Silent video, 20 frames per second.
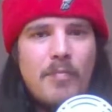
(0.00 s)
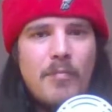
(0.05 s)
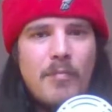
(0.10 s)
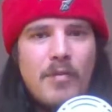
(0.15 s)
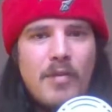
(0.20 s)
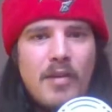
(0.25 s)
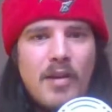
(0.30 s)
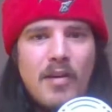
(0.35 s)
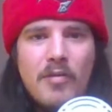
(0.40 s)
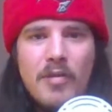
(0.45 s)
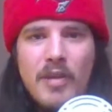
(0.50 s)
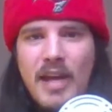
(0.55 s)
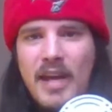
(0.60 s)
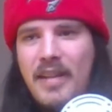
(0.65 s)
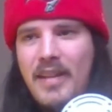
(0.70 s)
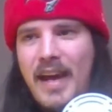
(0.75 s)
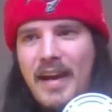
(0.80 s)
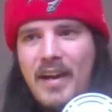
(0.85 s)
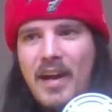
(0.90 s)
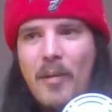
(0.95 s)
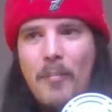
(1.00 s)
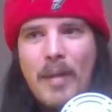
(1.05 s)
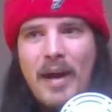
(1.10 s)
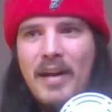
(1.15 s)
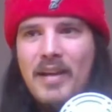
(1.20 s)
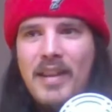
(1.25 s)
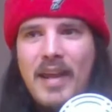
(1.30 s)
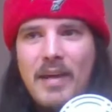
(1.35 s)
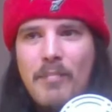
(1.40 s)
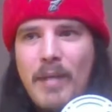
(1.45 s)
That
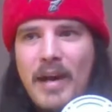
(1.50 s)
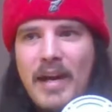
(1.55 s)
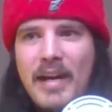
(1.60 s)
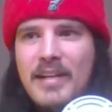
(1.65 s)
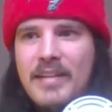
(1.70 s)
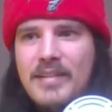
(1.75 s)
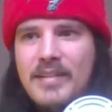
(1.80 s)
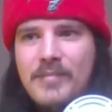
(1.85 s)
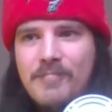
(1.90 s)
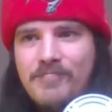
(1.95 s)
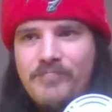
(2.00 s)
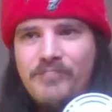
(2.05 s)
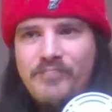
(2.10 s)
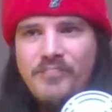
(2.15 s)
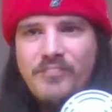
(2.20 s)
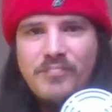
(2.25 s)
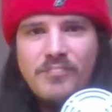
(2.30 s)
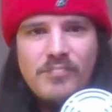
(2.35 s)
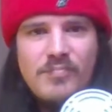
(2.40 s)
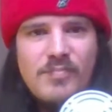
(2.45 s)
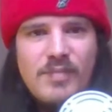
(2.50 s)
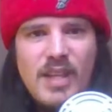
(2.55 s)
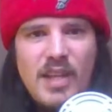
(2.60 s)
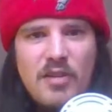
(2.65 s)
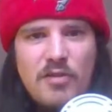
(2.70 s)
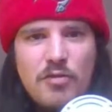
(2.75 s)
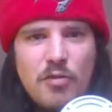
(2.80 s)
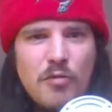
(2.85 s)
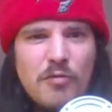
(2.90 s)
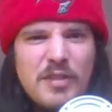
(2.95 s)
comeback, they made
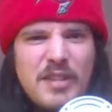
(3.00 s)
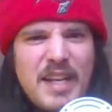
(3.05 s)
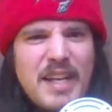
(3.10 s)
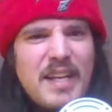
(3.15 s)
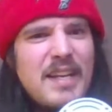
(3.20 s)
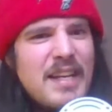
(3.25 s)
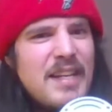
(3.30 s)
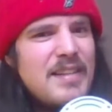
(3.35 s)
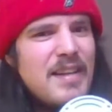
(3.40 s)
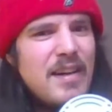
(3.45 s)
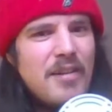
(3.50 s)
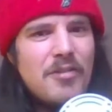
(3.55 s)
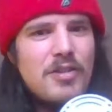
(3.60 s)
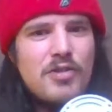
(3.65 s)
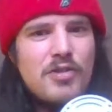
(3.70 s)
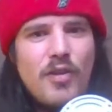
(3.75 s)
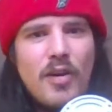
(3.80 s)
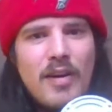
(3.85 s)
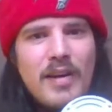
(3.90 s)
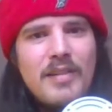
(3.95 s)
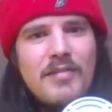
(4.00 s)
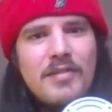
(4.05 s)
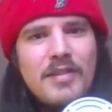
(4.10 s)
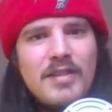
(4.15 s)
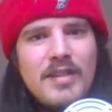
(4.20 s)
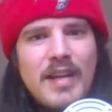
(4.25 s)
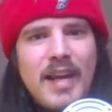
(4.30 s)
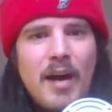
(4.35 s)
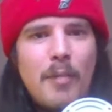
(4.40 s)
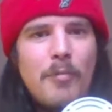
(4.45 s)
sort of dinky dunk drives
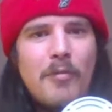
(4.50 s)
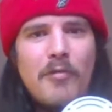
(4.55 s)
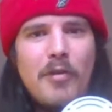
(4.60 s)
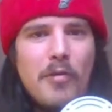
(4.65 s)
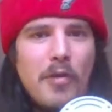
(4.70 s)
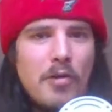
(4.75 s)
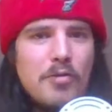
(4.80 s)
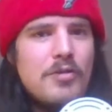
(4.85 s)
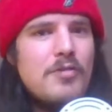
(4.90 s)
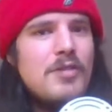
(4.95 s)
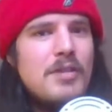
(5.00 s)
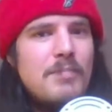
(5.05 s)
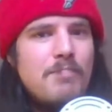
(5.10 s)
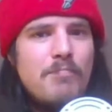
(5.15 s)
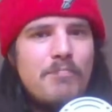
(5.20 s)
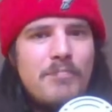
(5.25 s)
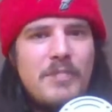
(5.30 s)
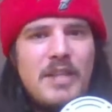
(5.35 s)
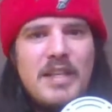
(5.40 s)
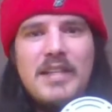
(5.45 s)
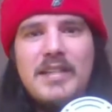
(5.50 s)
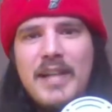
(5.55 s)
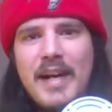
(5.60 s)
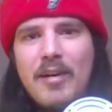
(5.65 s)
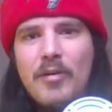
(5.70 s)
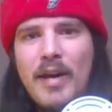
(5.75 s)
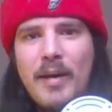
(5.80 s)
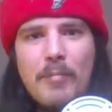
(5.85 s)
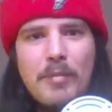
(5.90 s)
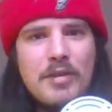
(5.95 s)
to get up the field. I'll do a
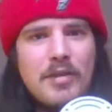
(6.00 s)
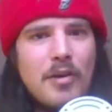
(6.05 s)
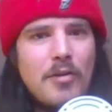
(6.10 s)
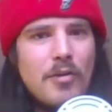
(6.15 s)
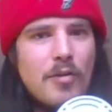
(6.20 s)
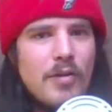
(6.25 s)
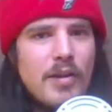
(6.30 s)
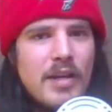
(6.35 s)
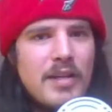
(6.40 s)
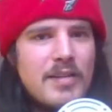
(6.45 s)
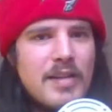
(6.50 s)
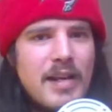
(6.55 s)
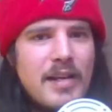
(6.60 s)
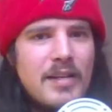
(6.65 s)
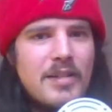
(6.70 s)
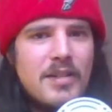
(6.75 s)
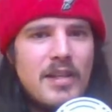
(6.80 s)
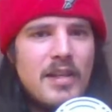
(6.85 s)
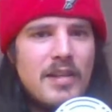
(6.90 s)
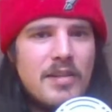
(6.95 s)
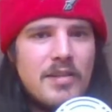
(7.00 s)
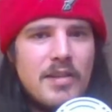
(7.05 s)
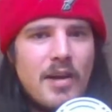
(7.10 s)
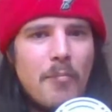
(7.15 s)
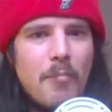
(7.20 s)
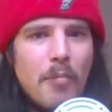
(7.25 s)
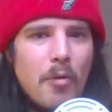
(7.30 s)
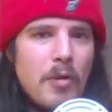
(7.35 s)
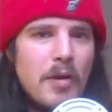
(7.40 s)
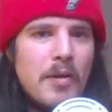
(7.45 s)
detailed episode on this actually at
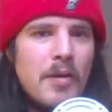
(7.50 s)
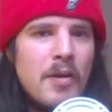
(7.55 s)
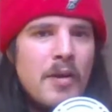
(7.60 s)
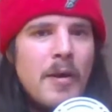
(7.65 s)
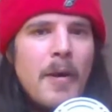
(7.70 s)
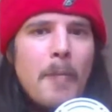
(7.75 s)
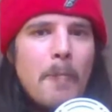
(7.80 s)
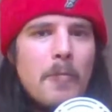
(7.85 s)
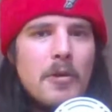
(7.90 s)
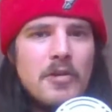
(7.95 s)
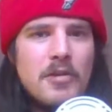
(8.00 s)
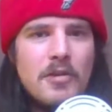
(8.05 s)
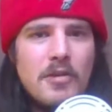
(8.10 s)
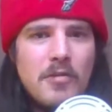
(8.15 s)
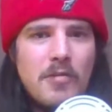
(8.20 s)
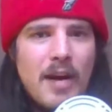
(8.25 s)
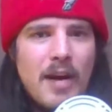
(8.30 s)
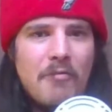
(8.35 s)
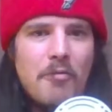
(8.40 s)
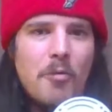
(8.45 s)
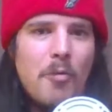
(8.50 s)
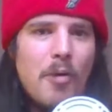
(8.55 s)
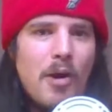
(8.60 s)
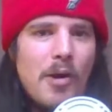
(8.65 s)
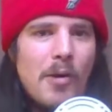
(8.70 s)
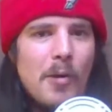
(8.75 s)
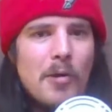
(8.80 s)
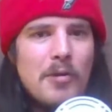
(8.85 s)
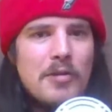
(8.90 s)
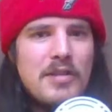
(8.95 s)
some point, because I do have quite
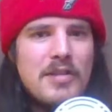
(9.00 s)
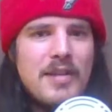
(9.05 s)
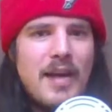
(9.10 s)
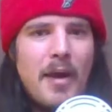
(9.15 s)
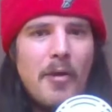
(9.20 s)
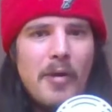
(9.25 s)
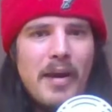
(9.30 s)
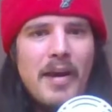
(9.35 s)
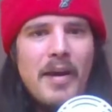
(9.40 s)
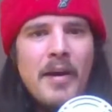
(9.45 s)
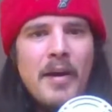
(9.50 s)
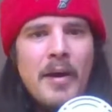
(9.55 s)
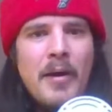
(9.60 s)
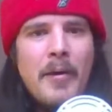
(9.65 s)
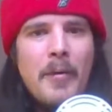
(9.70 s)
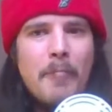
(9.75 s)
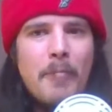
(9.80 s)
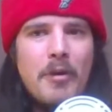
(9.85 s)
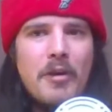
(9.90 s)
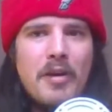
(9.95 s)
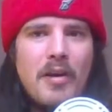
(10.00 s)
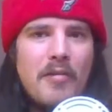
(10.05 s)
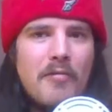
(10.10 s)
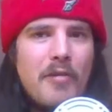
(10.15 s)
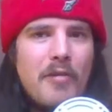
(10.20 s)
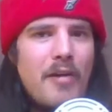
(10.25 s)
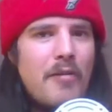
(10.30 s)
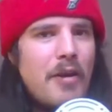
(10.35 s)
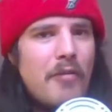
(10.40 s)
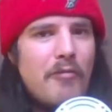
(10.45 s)
a lot to say on it. But,
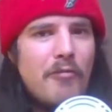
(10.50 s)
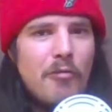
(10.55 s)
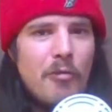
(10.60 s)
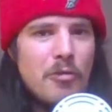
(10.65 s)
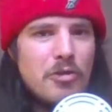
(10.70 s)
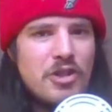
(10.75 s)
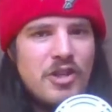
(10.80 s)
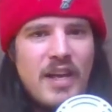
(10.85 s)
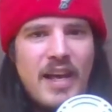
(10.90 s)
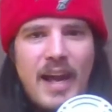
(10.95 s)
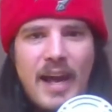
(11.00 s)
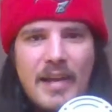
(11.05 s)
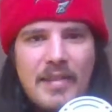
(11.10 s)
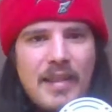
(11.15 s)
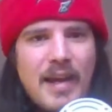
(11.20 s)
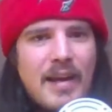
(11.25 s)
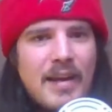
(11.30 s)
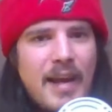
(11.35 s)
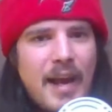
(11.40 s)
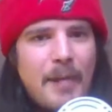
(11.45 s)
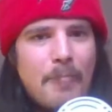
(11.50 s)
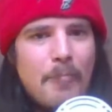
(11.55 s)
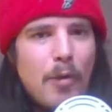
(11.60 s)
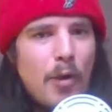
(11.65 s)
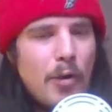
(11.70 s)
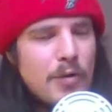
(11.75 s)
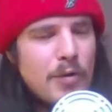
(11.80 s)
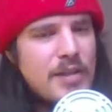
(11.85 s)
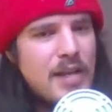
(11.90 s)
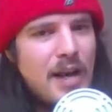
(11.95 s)
very unfortunate. They had that game
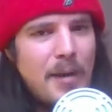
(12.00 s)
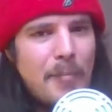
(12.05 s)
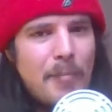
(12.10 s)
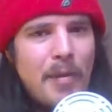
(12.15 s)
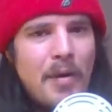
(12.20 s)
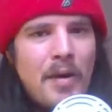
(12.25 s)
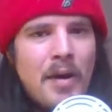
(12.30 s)
locked up.